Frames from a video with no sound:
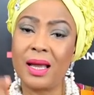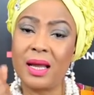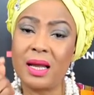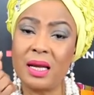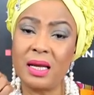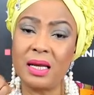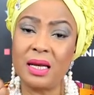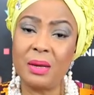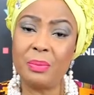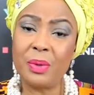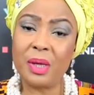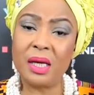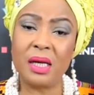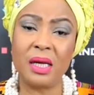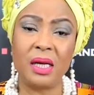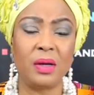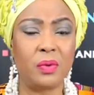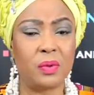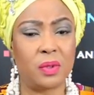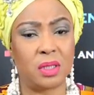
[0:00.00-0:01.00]
In the
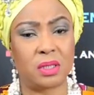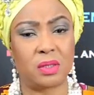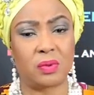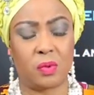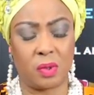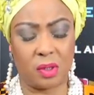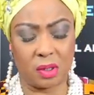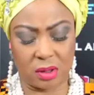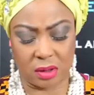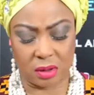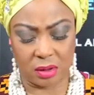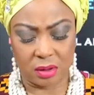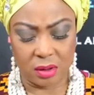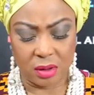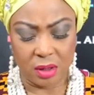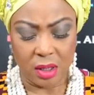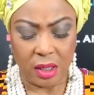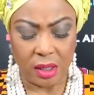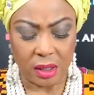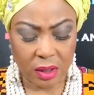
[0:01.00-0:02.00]
beginning was the word.
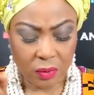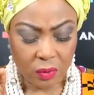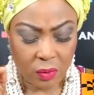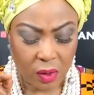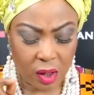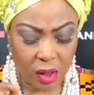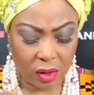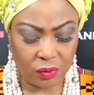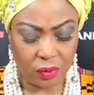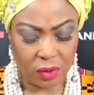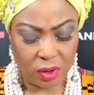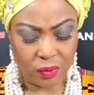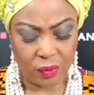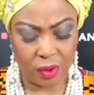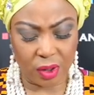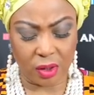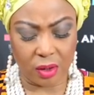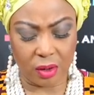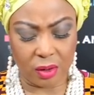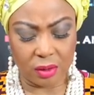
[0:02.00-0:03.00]
The word was
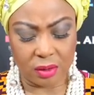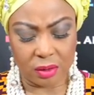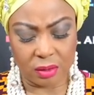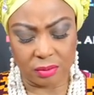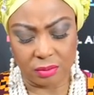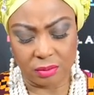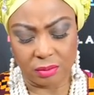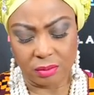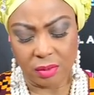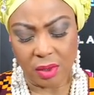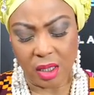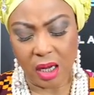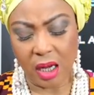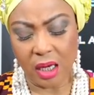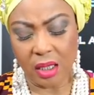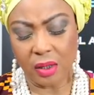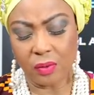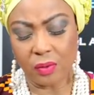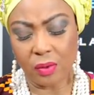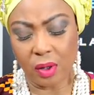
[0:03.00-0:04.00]
with God,
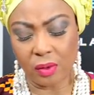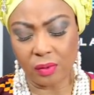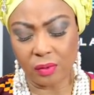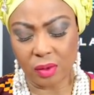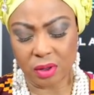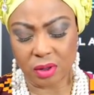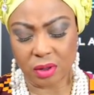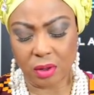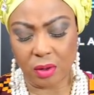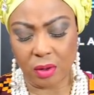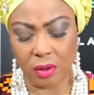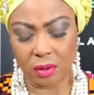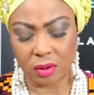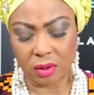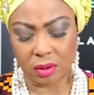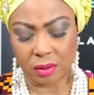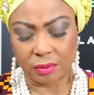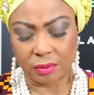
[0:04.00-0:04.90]
and the word was God.